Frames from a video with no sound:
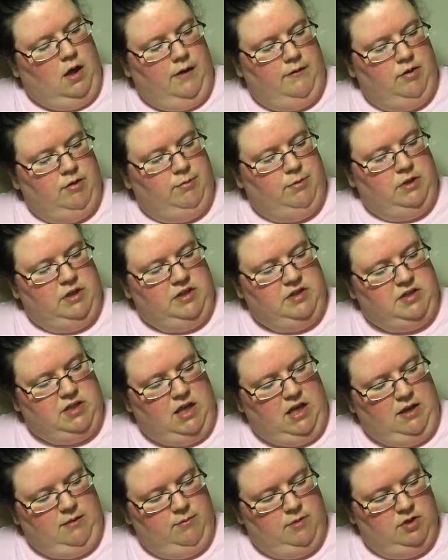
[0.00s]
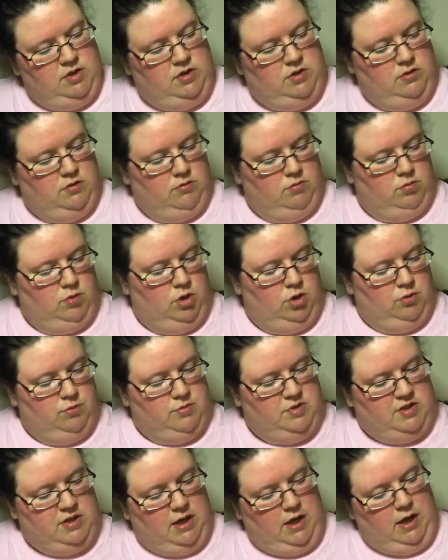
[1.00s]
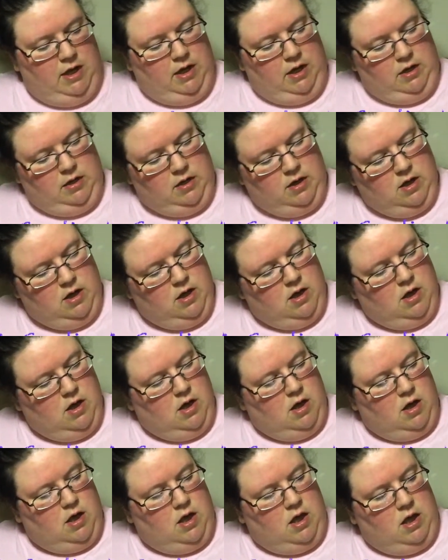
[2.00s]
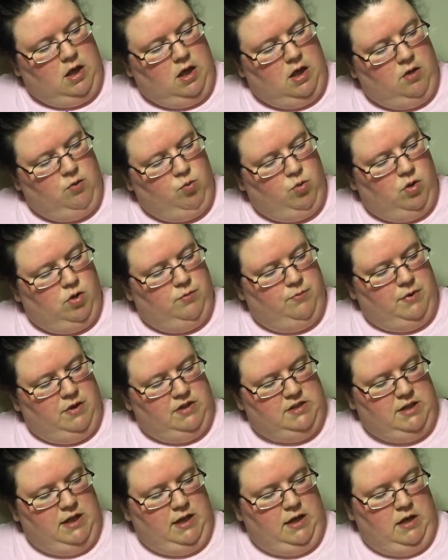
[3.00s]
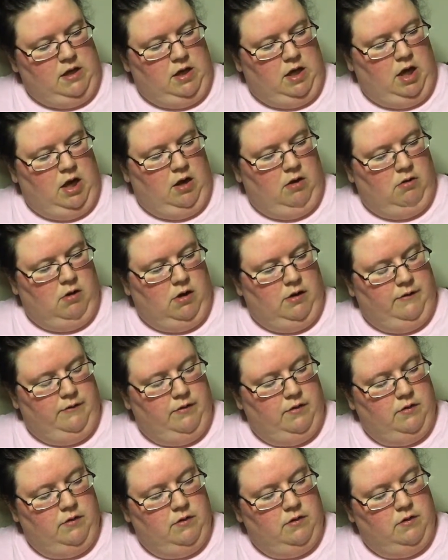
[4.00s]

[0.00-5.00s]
of the police came into the room saying, "He will be taken care of."